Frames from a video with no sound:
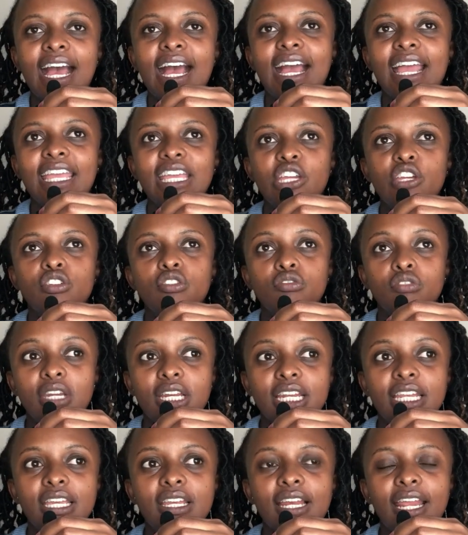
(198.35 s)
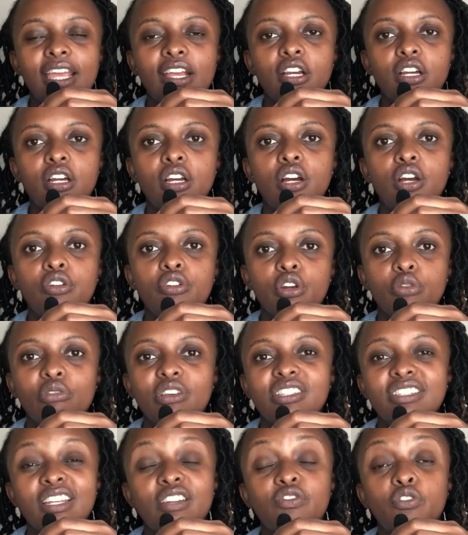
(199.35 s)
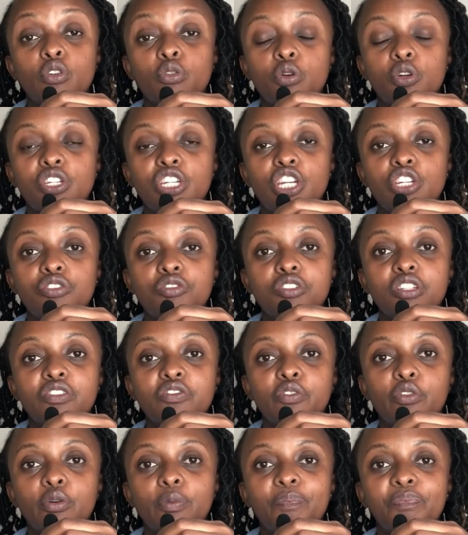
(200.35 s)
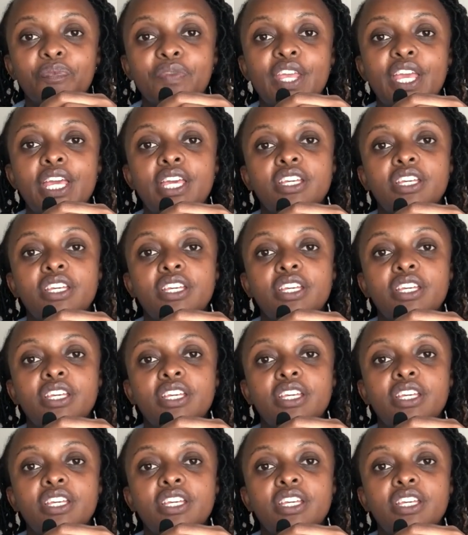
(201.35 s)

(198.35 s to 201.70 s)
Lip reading: I really like requested for quotations from